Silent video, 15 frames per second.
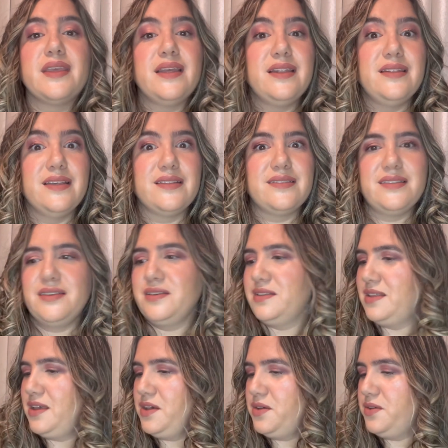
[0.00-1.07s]
Let's see
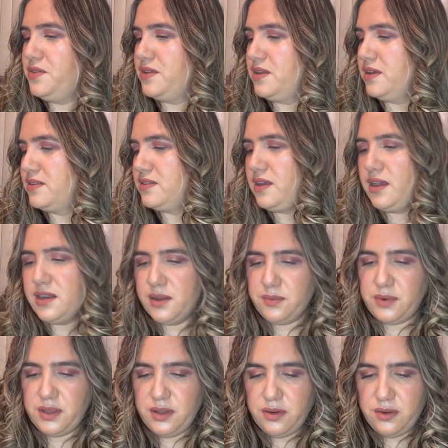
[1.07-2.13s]
now the next item
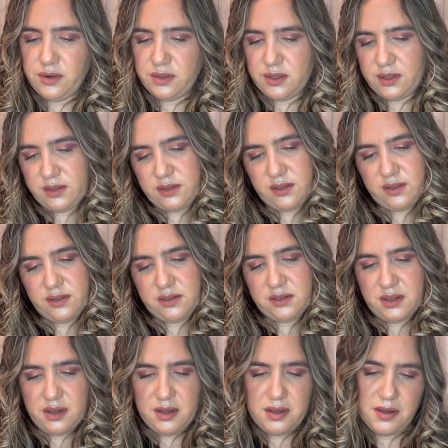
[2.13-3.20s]
here. This is
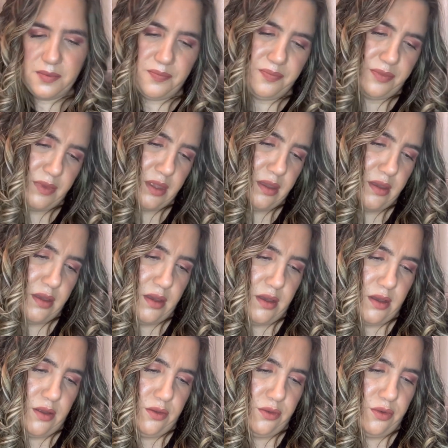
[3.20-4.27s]

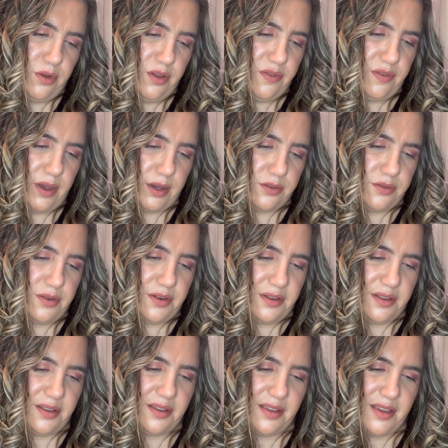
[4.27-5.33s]
Toy
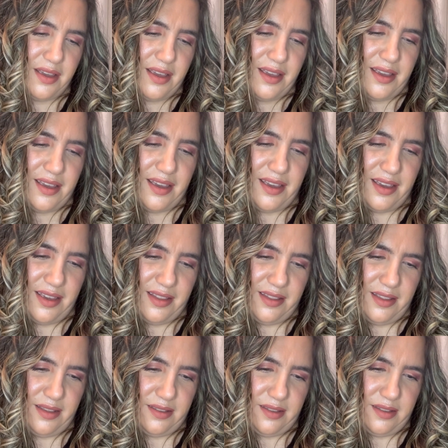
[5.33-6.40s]
Factory, and
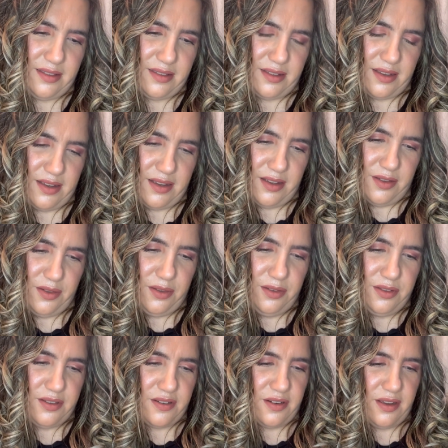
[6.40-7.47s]
this is
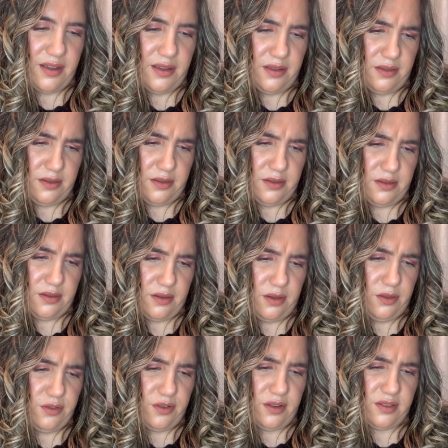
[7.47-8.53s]
ultra
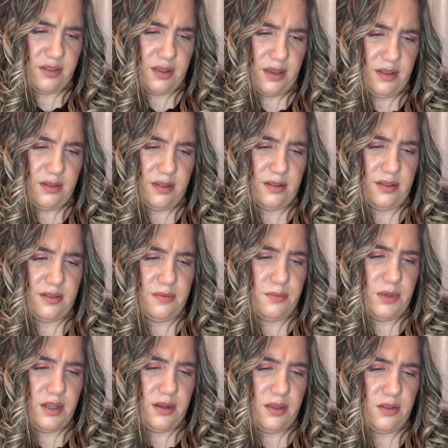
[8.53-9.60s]
set. This is
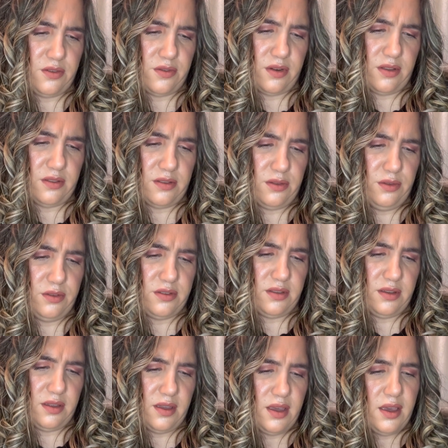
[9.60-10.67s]
mini
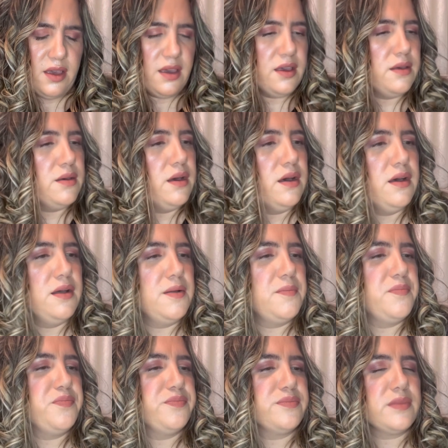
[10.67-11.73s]
translucent
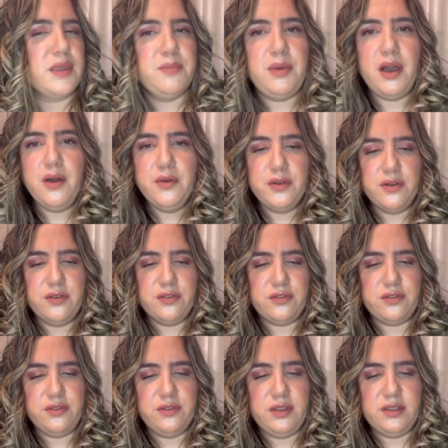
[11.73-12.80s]
powder.
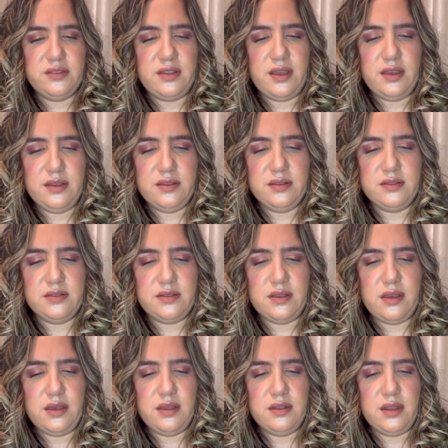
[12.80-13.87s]
So this has
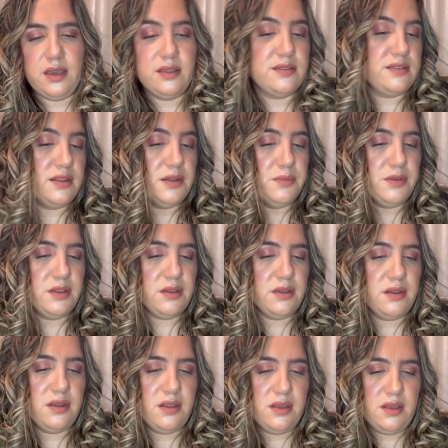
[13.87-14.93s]
nice
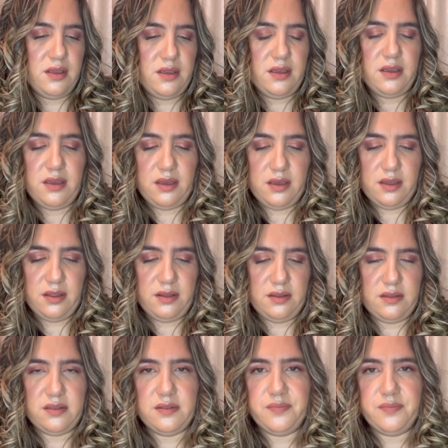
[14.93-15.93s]
cinnamon, and